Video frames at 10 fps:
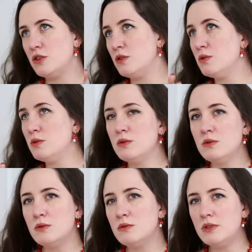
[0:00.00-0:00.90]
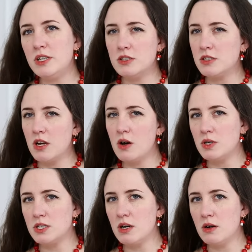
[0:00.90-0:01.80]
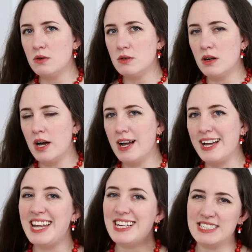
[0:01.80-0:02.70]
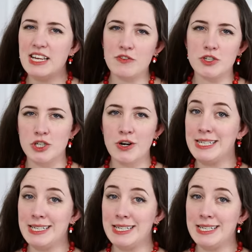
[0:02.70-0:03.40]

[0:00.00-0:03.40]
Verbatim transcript: two years ago or so, I, I can't say for sure, I